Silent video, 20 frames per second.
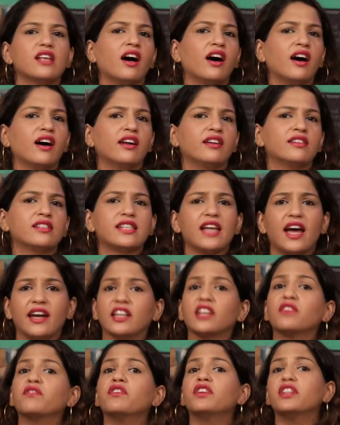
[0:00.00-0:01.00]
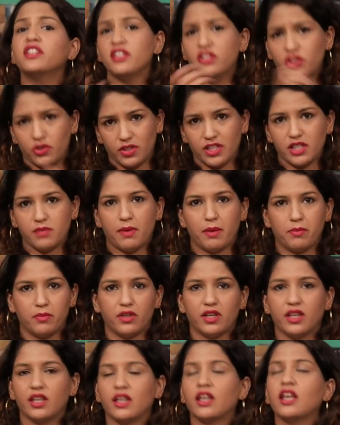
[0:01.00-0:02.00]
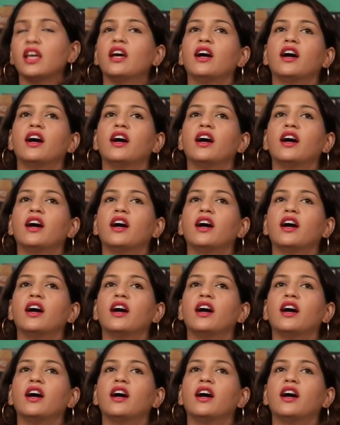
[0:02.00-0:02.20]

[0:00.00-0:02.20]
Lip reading: are standing witness to this memory.